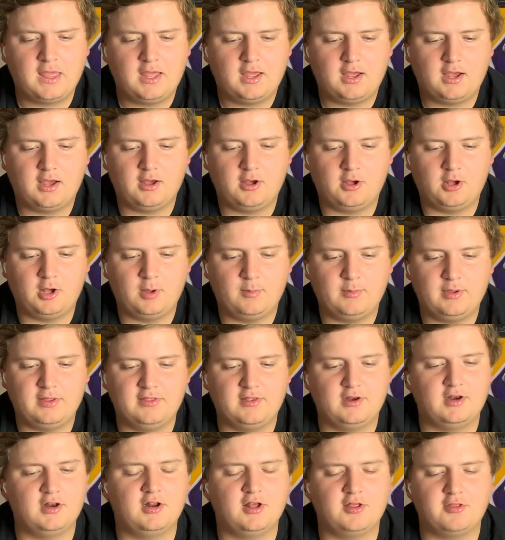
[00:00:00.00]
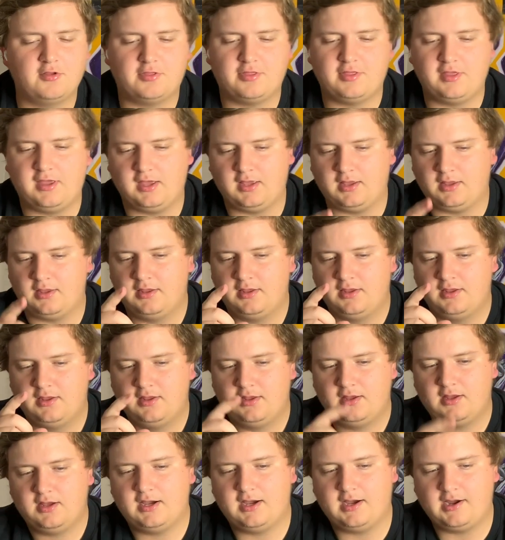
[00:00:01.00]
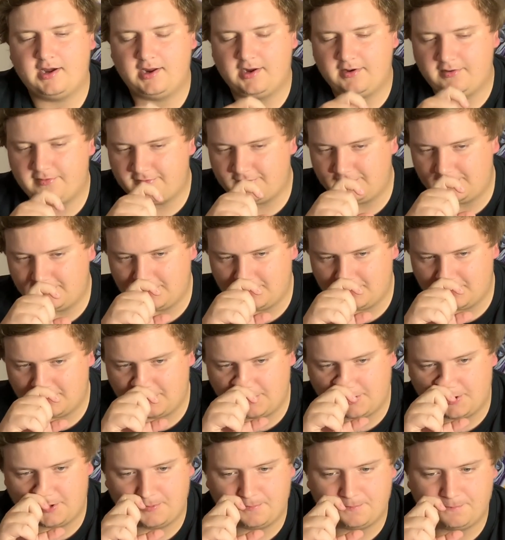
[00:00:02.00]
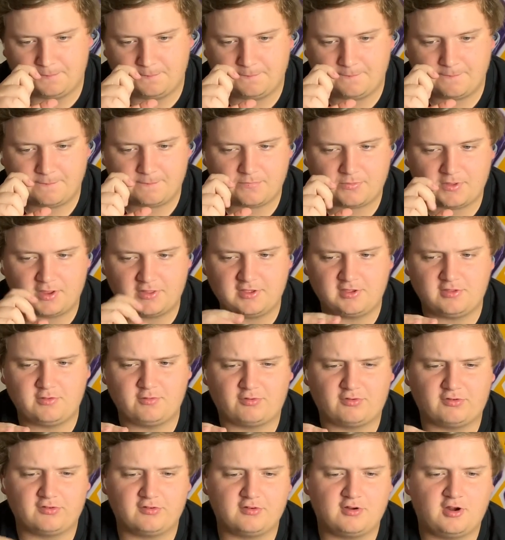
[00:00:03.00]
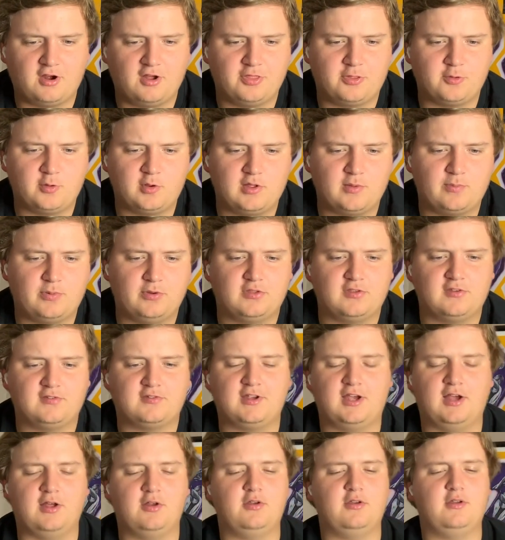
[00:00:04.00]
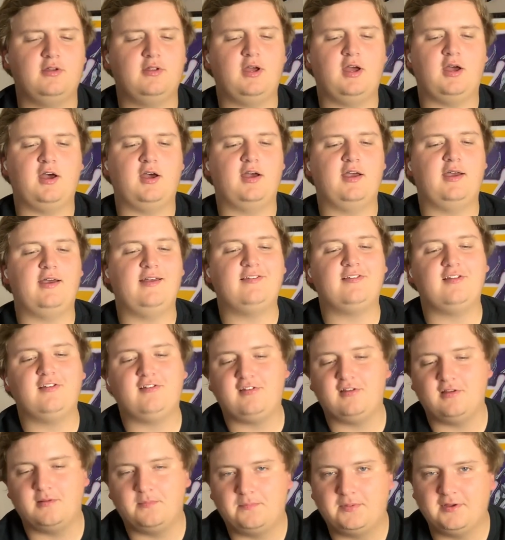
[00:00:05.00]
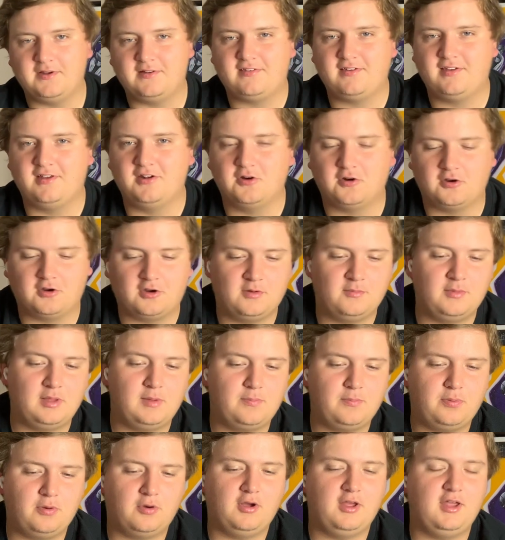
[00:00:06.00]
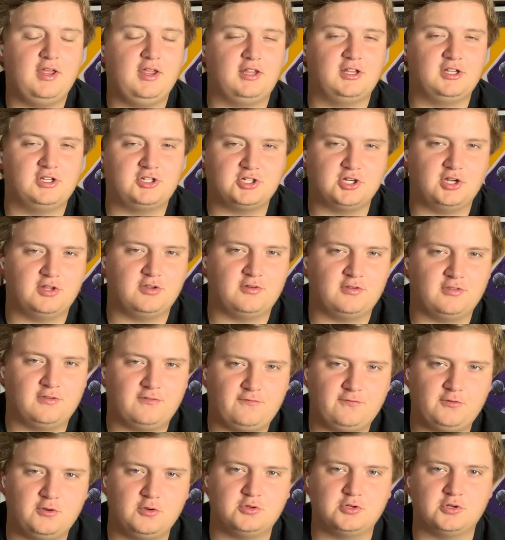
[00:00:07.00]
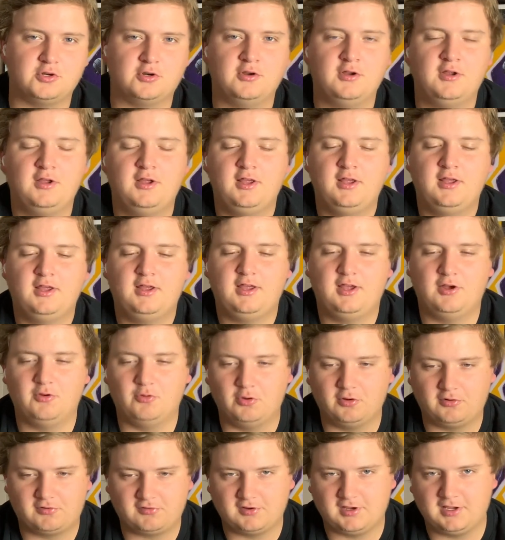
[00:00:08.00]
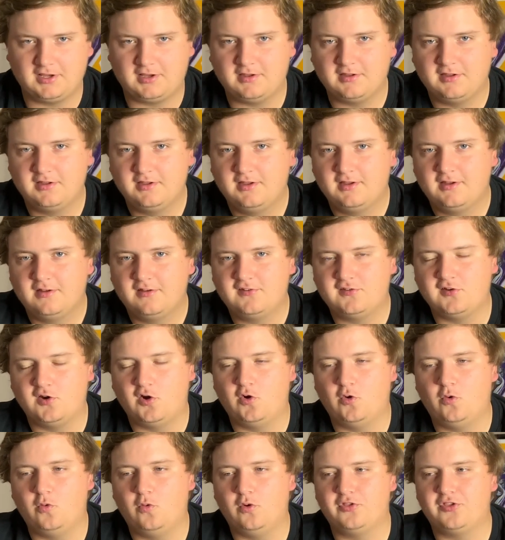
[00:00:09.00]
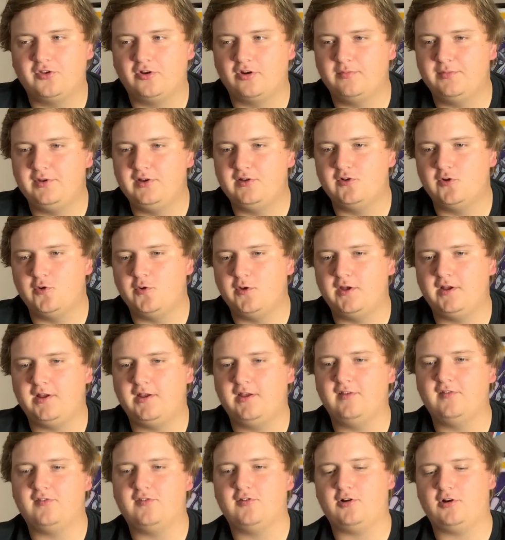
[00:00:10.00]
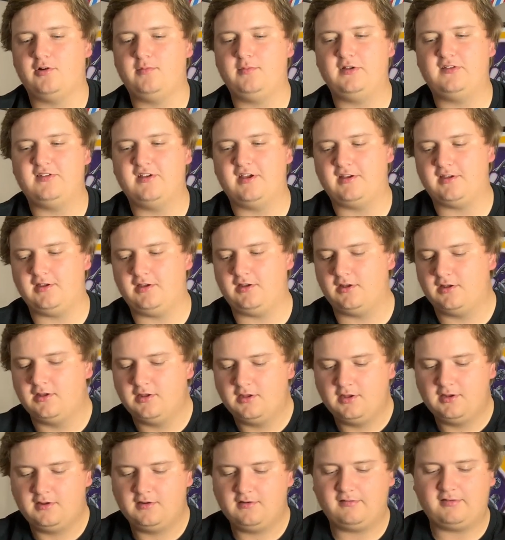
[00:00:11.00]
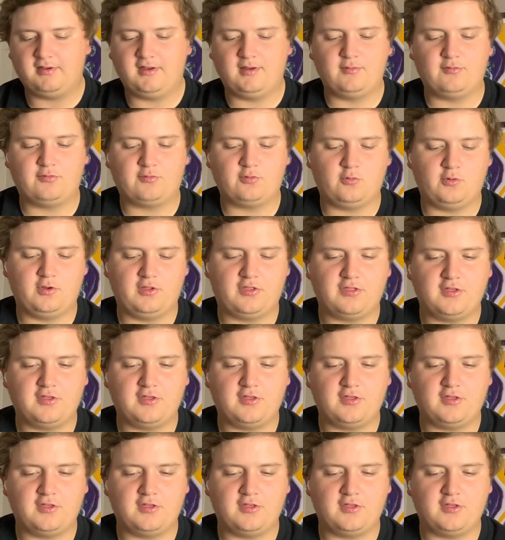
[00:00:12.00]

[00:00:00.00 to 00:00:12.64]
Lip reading: And then another thing I had seen, I think this was On3 that put this out. SEC and Big Ten are going to be playing each other in the future, it looks like. So what they're going to be doing is they're going to be taking teams with